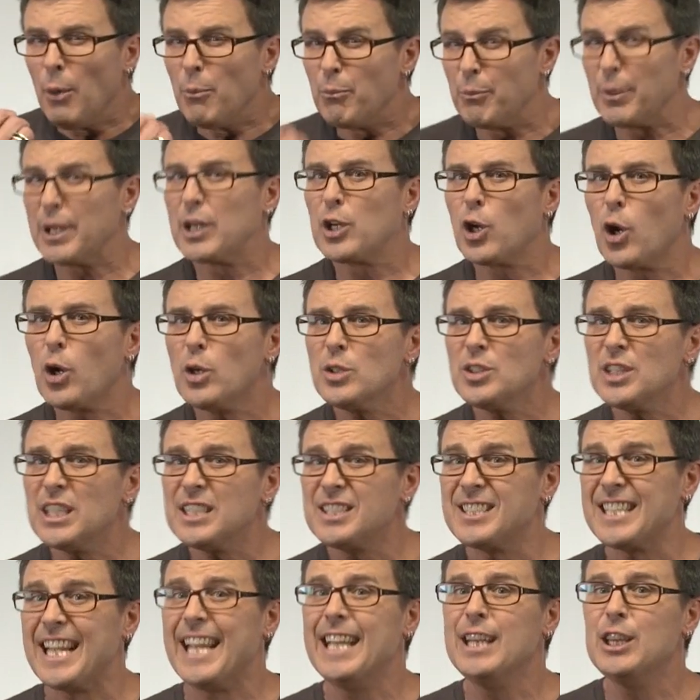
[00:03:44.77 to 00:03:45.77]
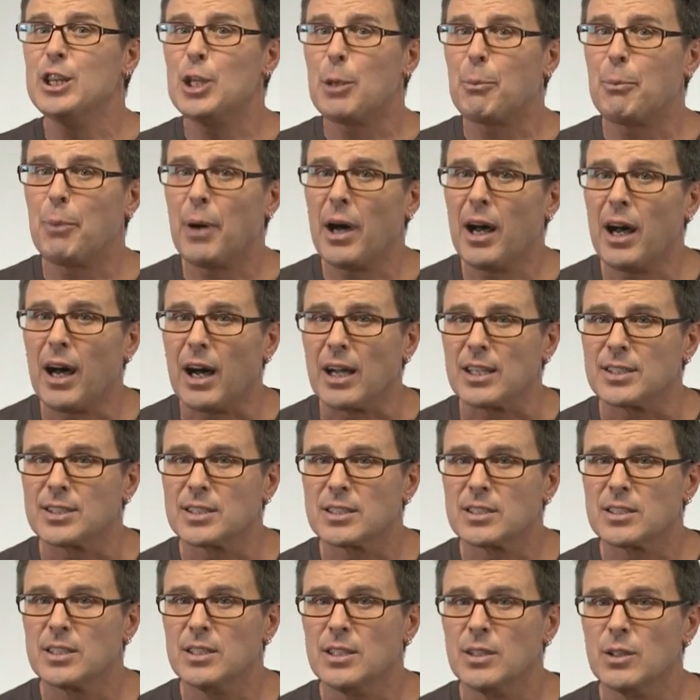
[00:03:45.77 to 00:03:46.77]
Because it's in the
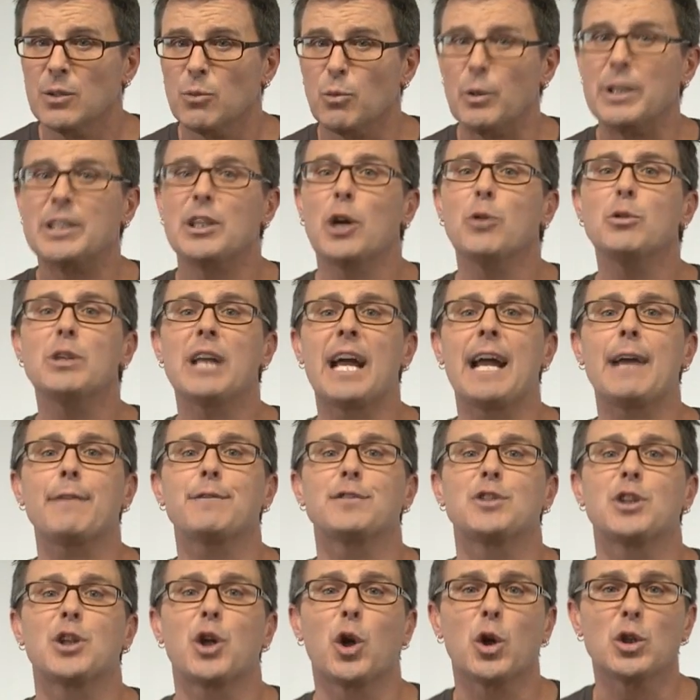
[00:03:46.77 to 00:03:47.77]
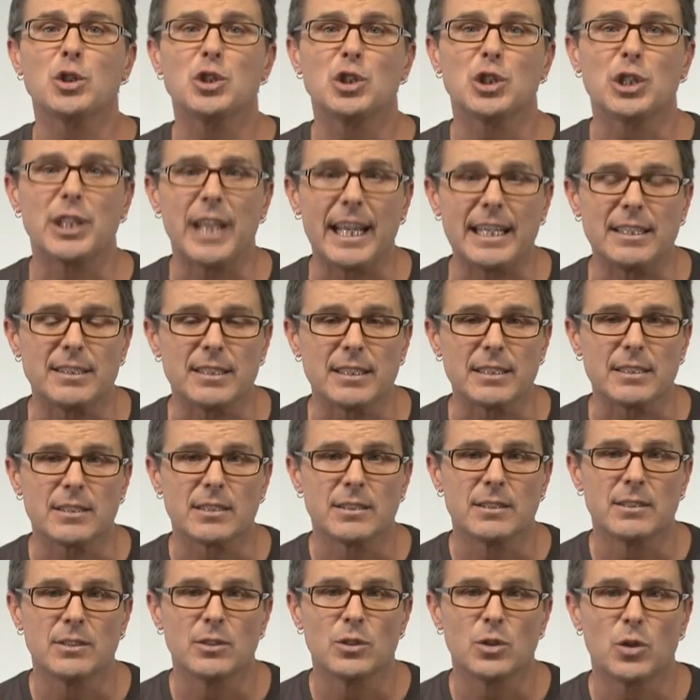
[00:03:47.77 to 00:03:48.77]
past, we don't have to conjugate it.
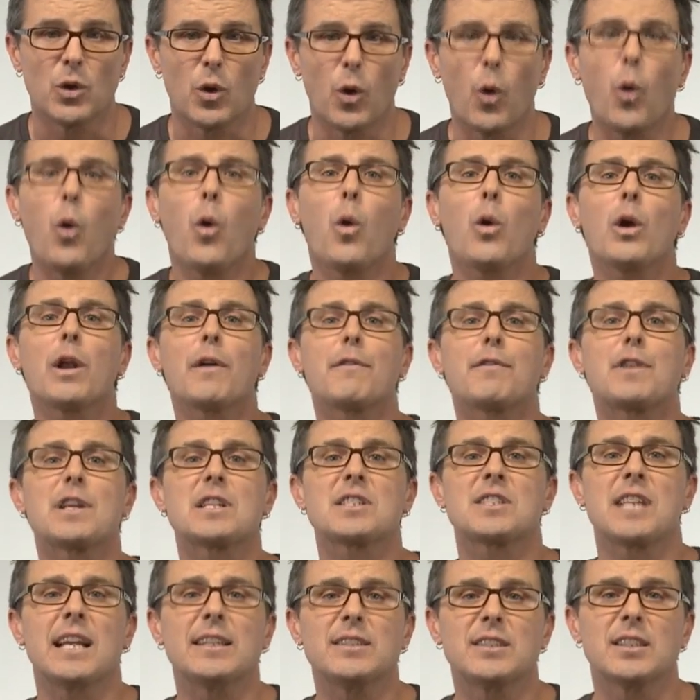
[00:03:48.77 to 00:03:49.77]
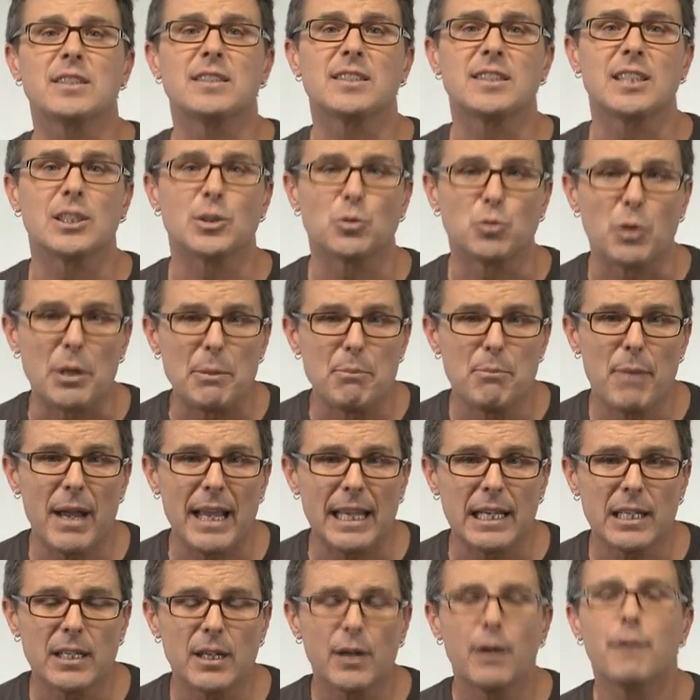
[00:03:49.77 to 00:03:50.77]
All of the sentences we
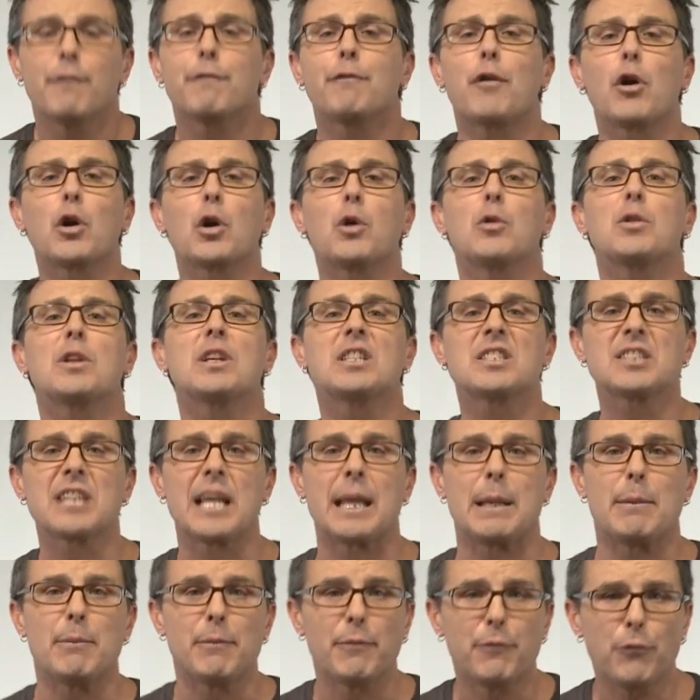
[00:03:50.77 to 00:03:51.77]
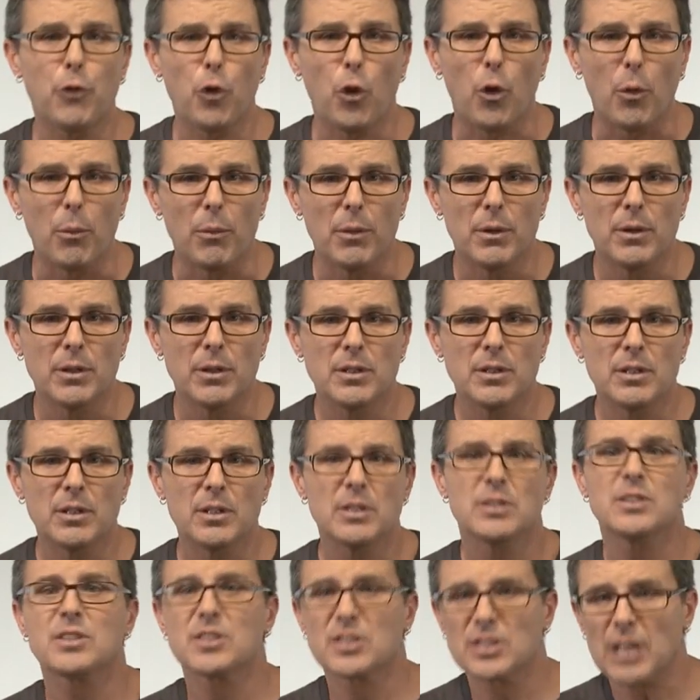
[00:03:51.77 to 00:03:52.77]
make follow the same form.
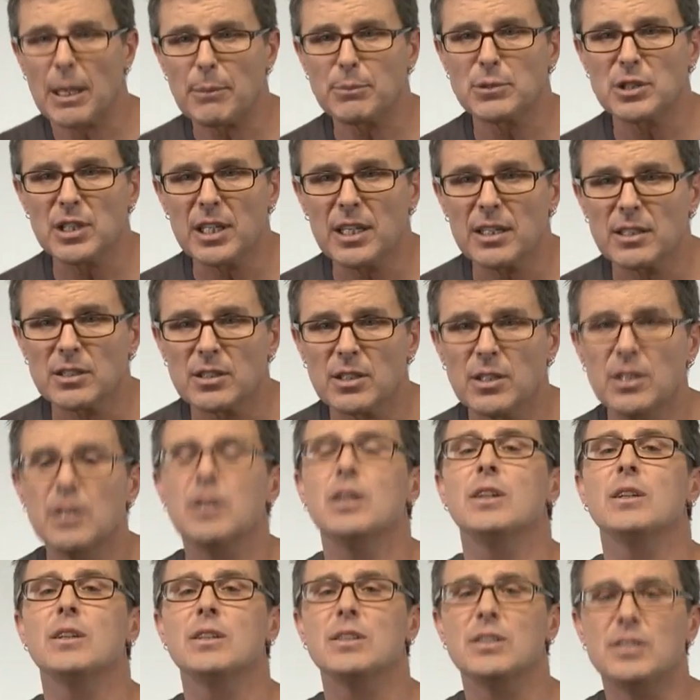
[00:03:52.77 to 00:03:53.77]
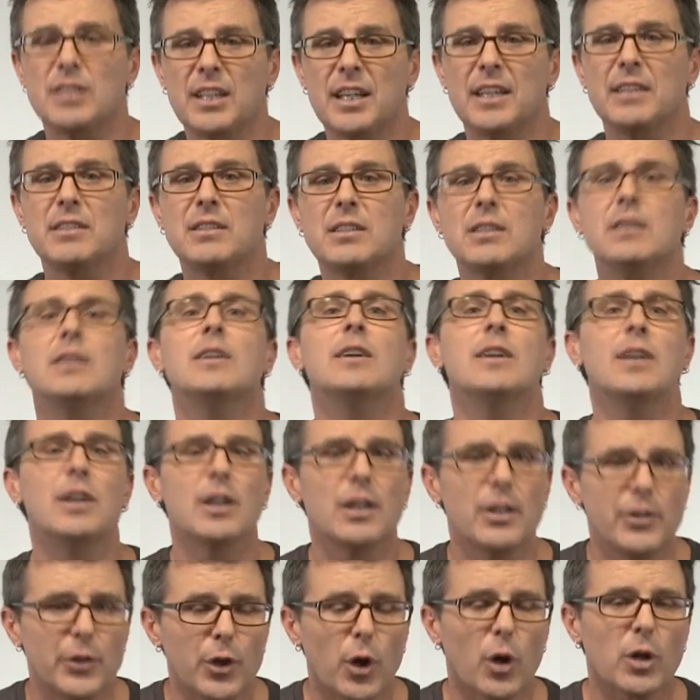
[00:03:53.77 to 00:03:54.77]
Subject, did,
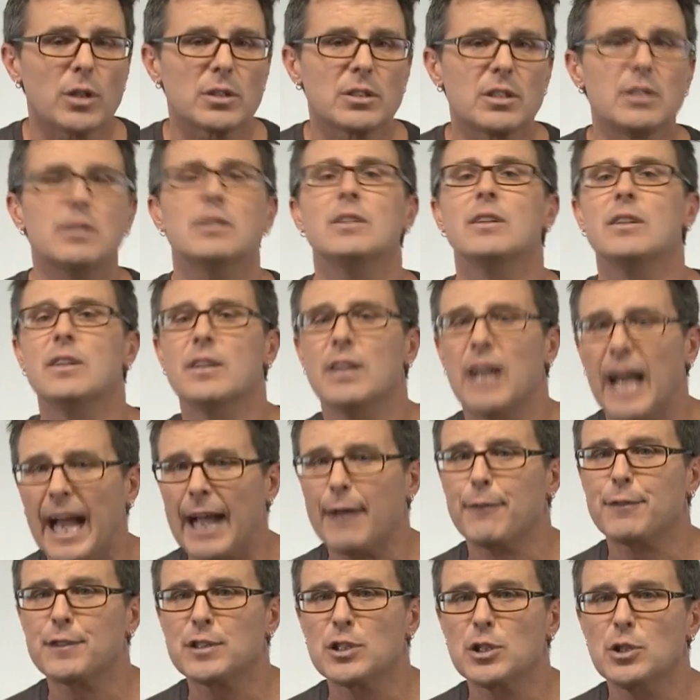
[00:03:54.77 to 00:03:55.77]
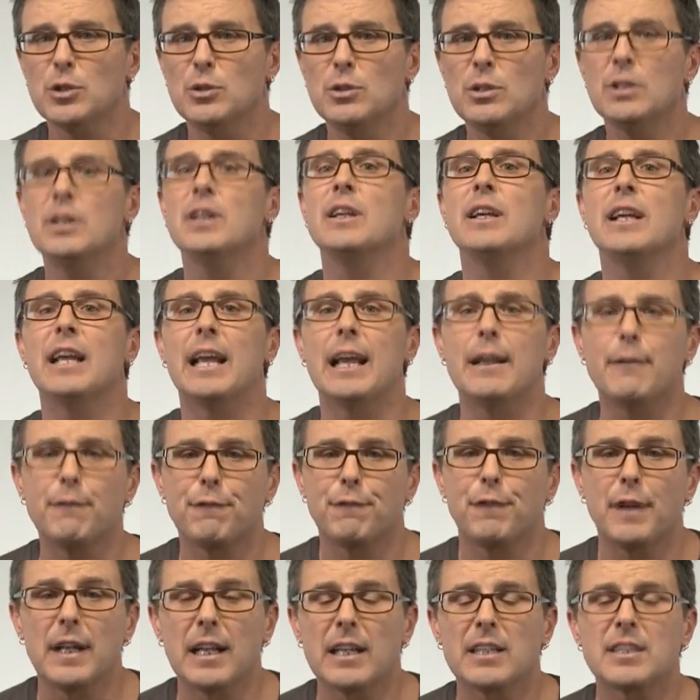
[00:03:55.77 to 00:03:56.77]
not, have to,
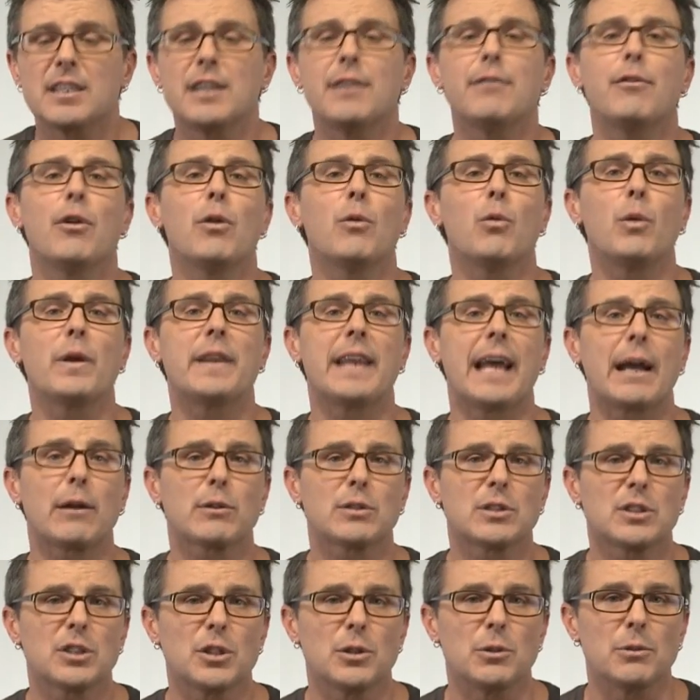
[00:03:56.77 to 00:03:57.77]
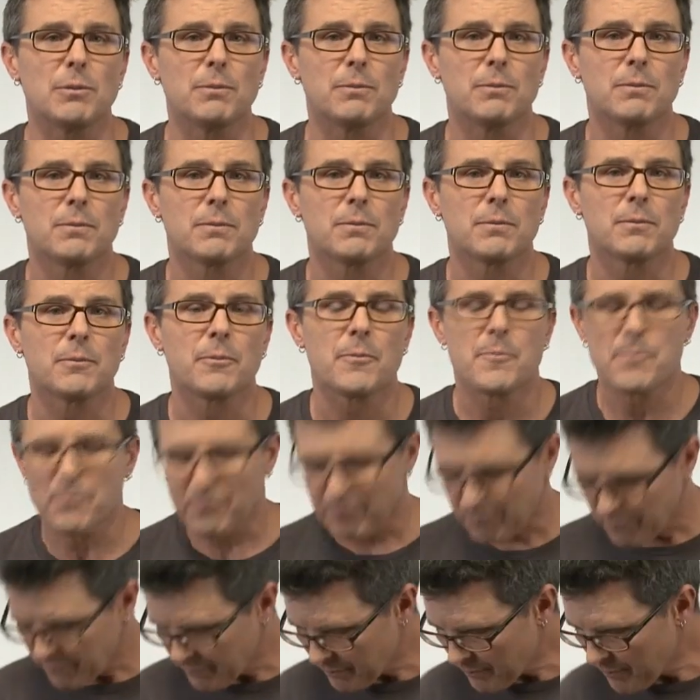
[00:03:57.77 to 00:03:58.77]
infinitive without to.
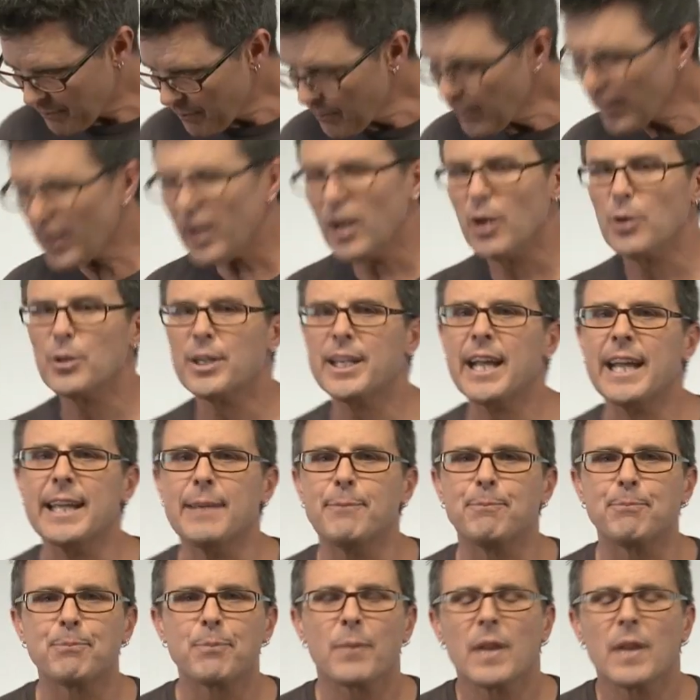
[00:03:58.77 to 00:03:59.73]
Okay.